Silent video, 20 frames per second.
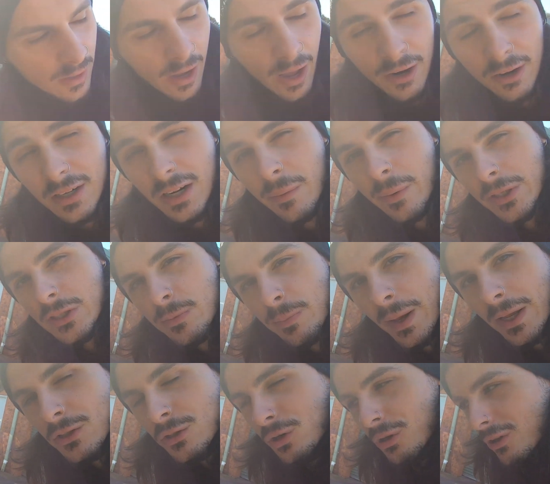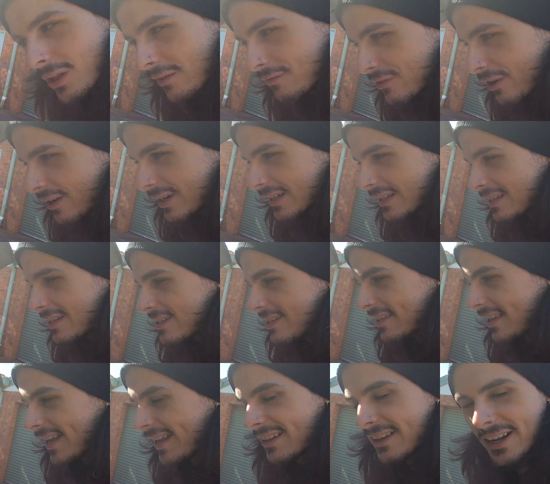I don't know how much petrol I've got in this
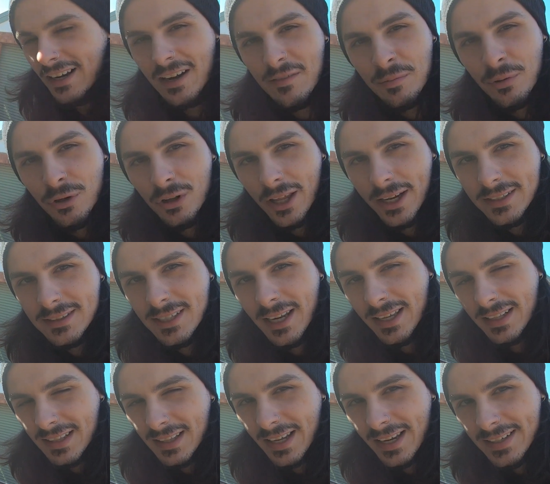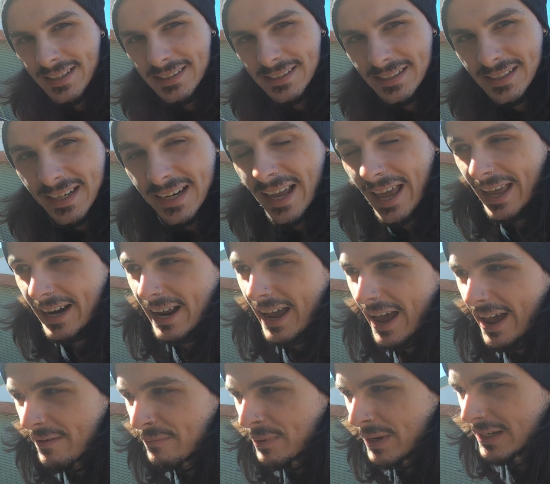thing. Like, I put like 10 liters in it, and I
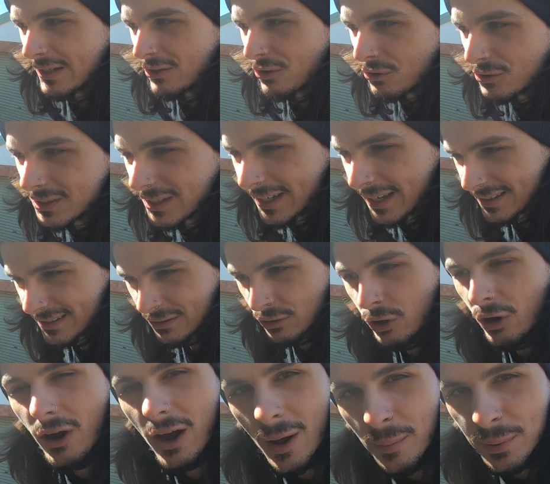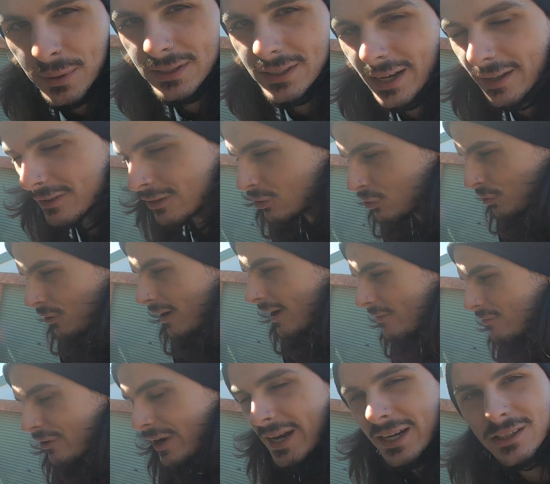have been using it to go up and down the
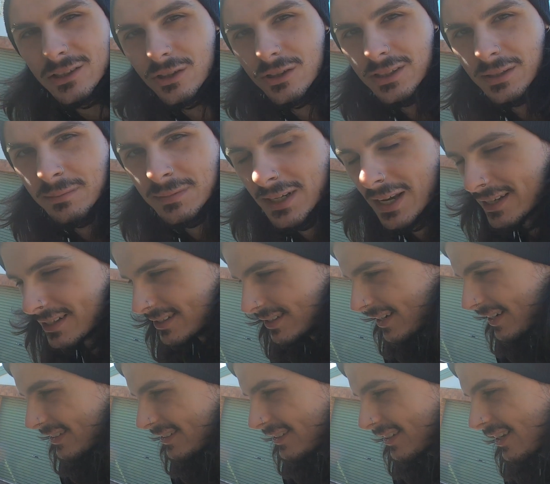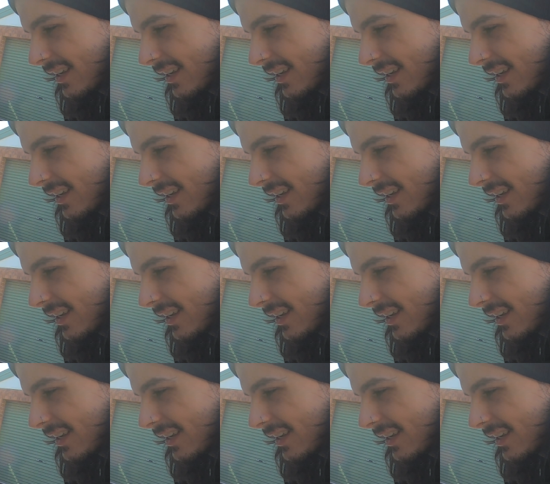driveway and do some testing.